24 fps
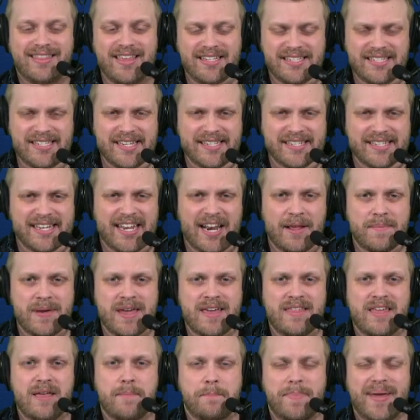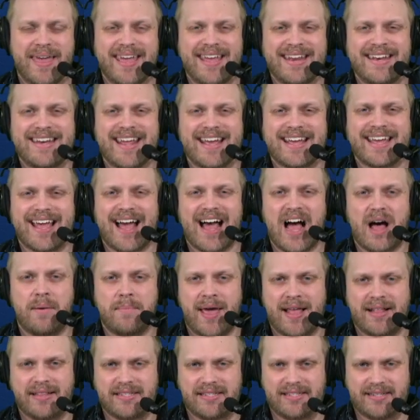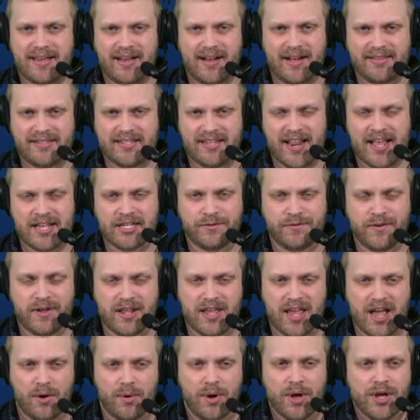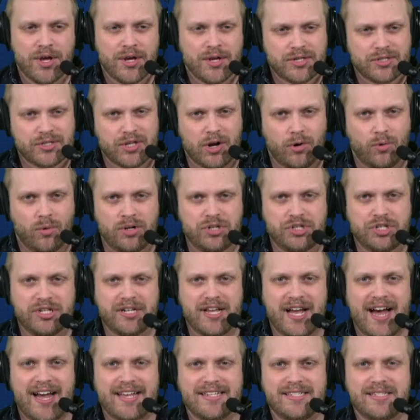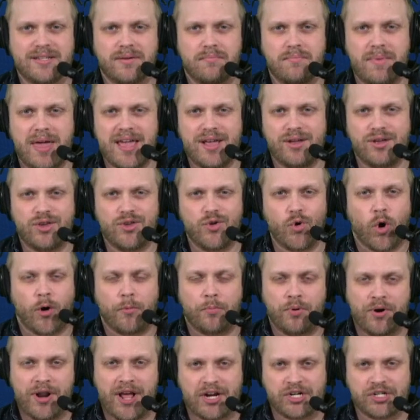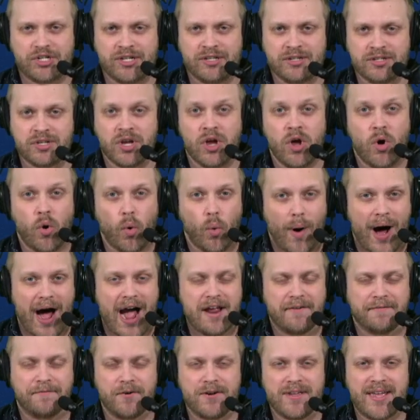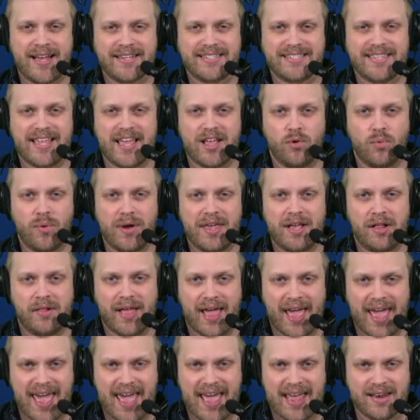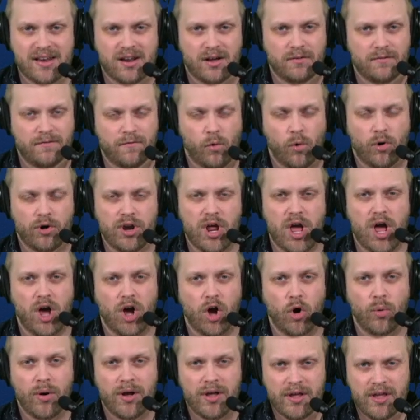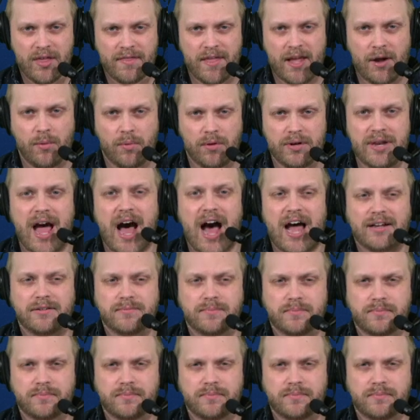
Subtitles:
This is going to be the pinned comments on today's video, so I want you guys to make your predictions. Y for yes, they will. N for no, they will not.